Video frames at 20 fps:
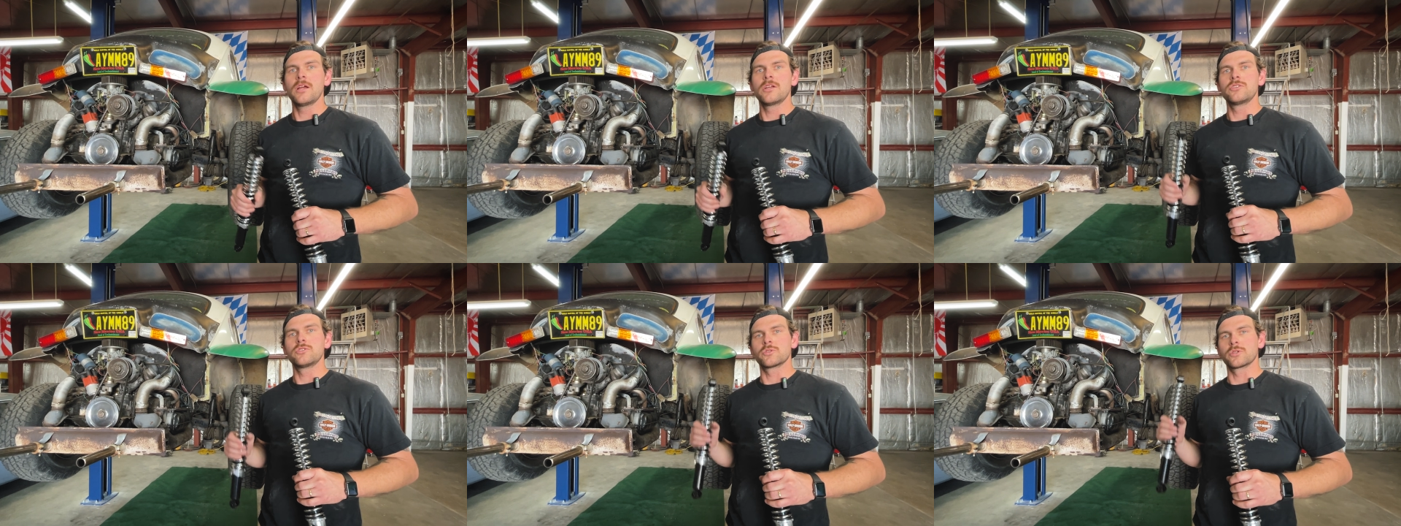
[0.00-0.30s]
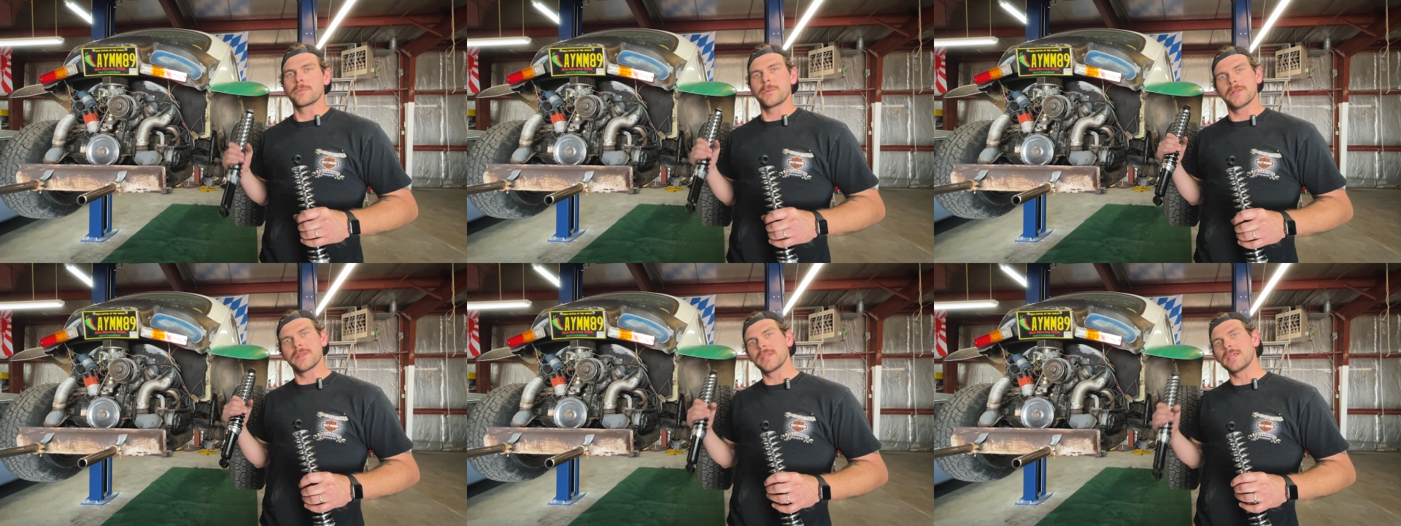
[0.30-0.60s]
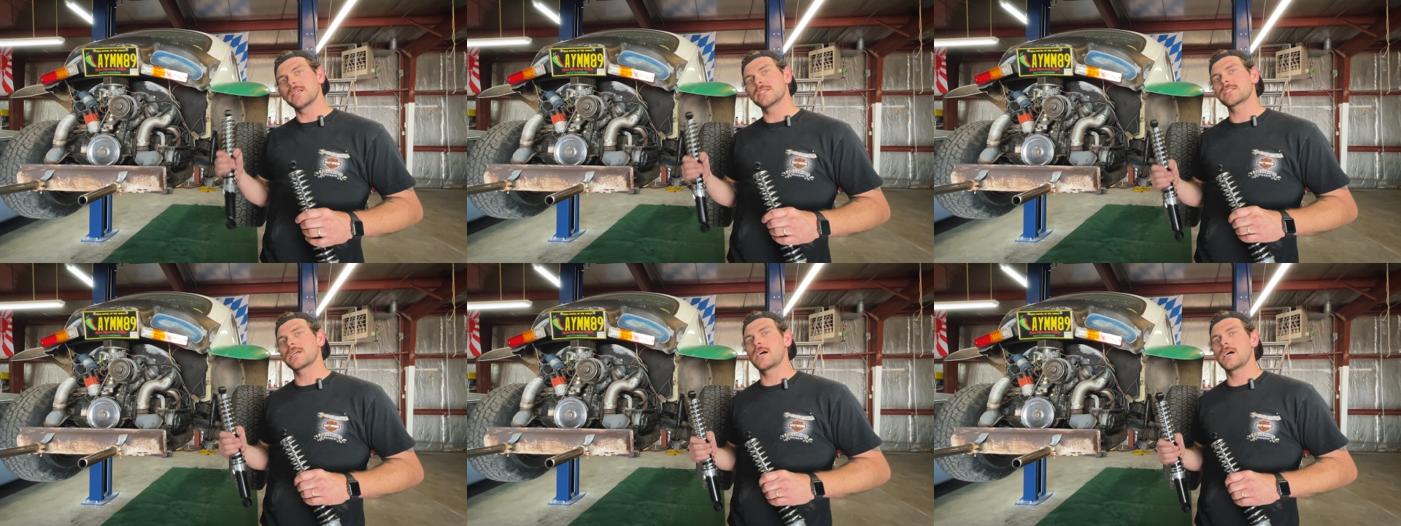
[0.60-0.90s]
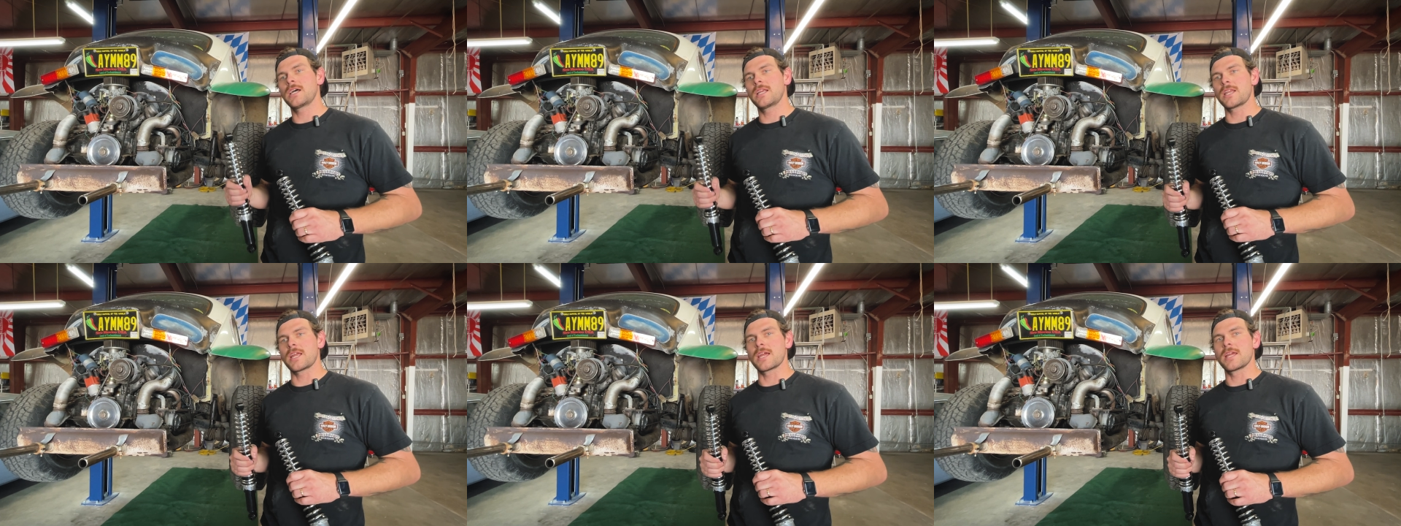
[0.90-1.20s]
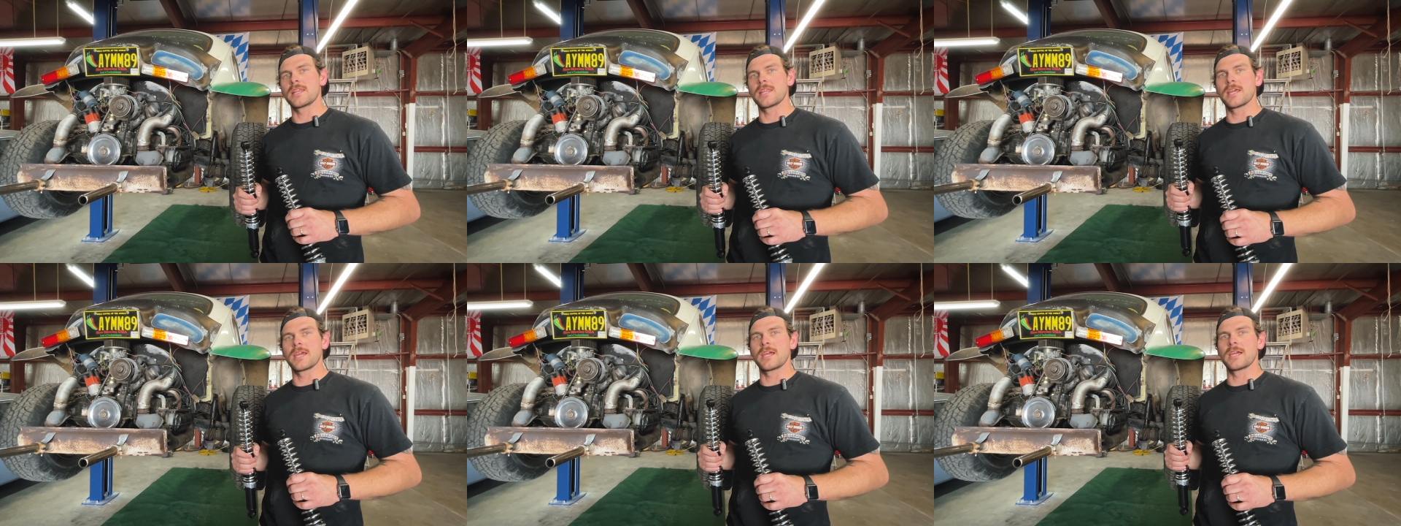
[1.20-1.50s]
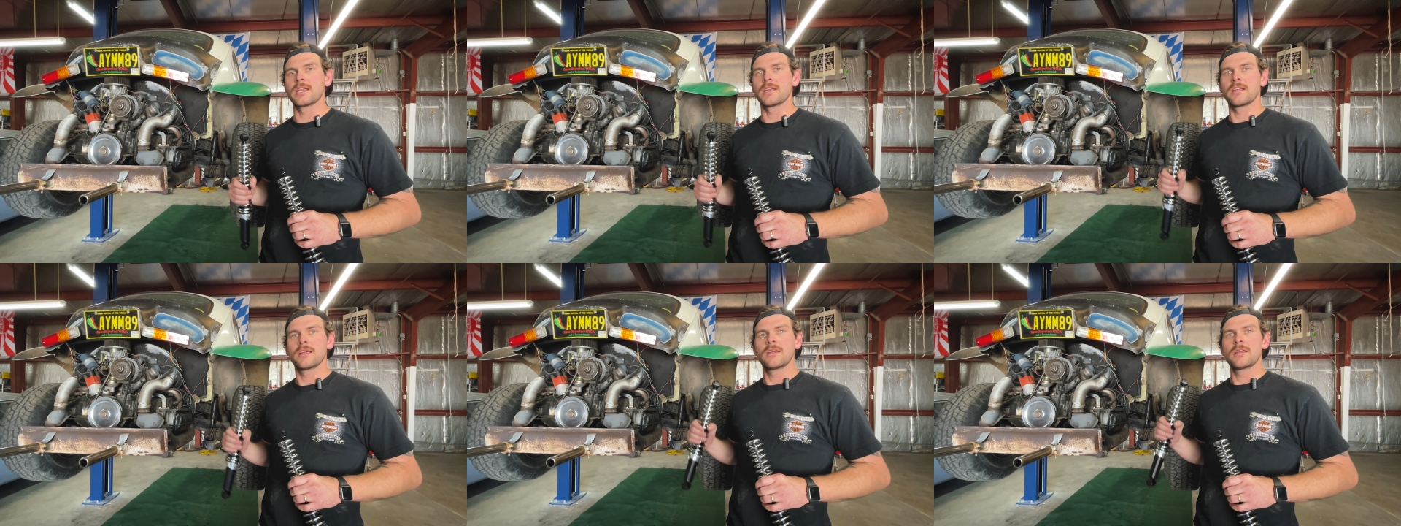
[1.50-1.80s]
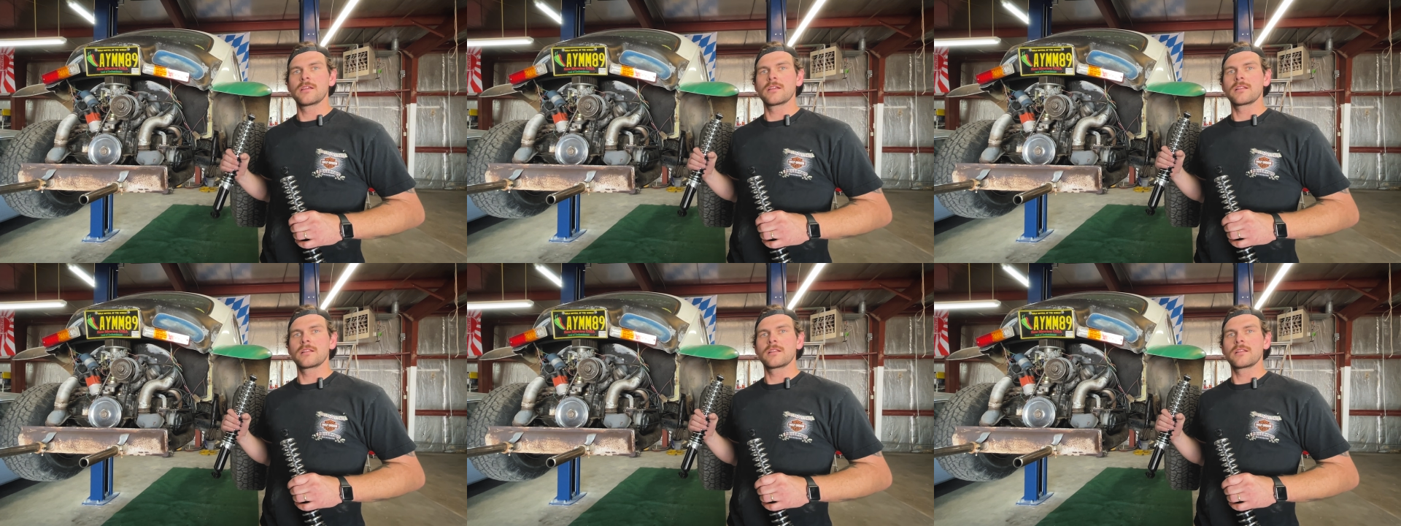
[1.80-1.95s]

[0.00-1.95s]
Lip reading: So we're going to put these on, and then